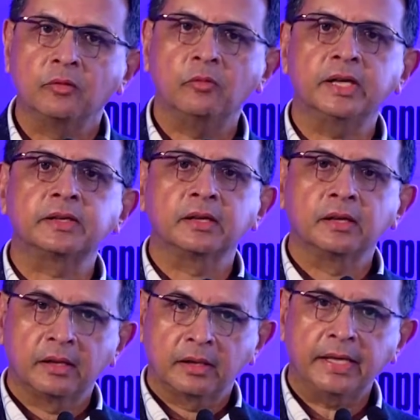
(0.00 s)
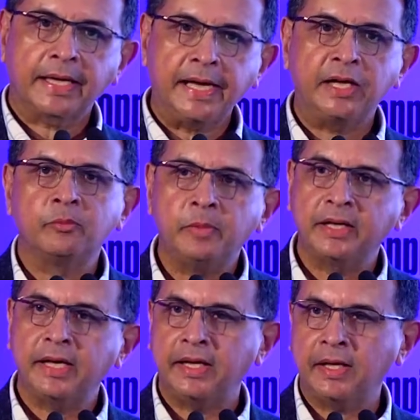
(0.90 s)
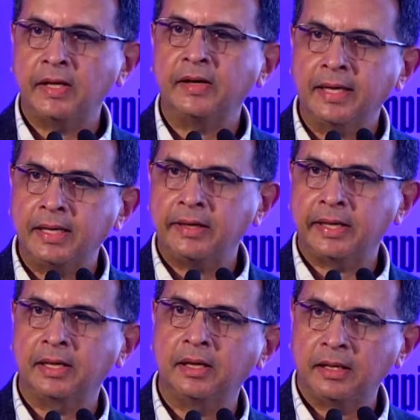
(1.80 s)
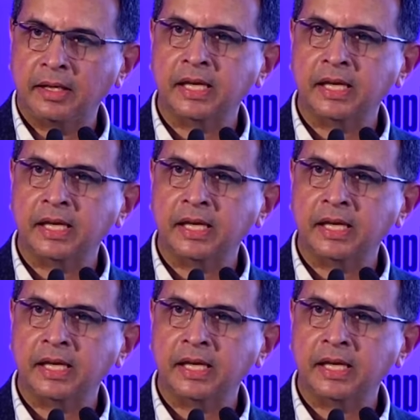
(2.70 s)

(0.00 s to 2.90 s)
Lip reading: With the kind of big data and analytical